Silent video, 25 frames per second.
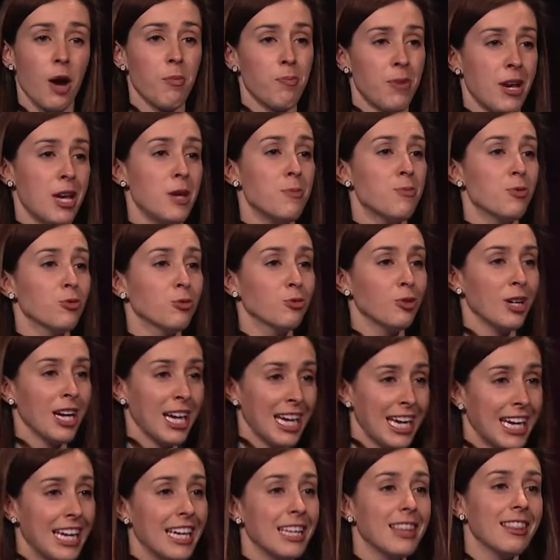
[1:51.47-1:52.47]
people
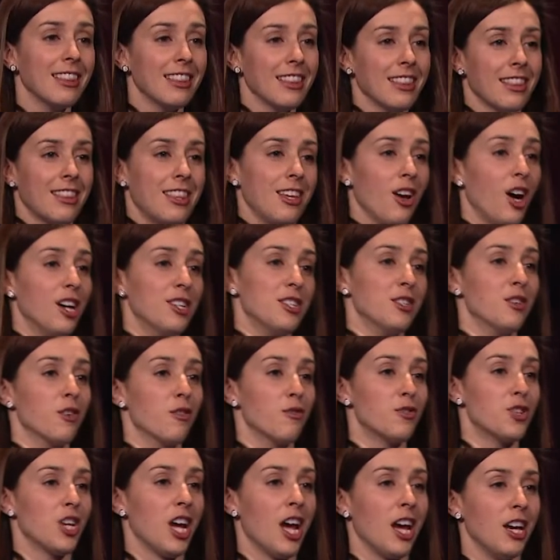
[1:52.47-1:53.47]
in the idea of
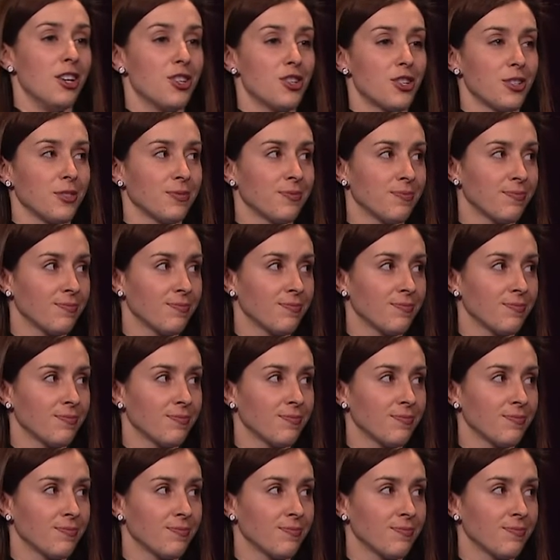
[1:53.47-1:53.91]
change.